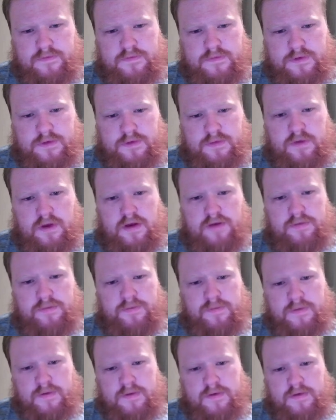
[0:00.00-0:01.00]
Well,
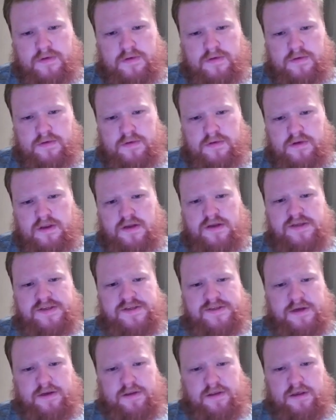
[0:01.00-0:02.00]
not
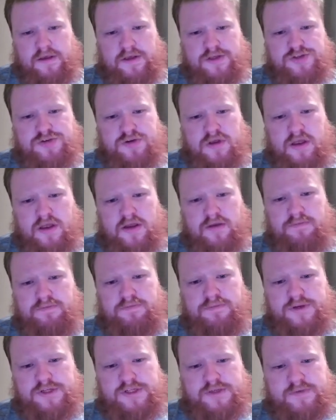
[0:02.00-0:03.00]
necessarily. He could trade
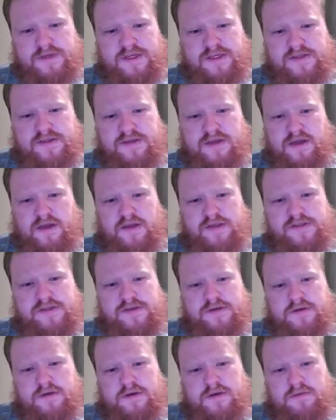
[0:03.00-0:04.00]
bishop takes knight,
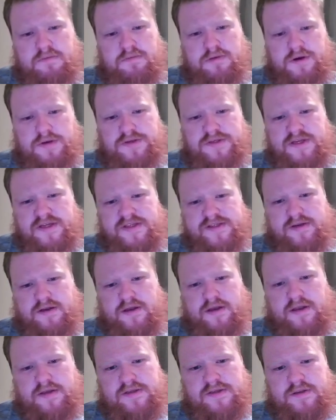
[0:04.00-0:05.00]
pawn takes
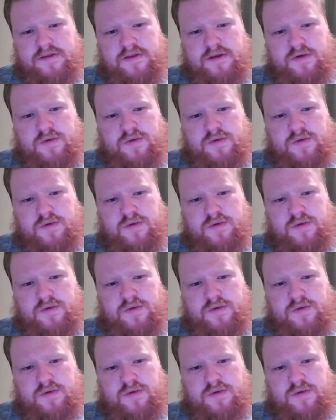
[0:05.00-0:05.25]
knight, and then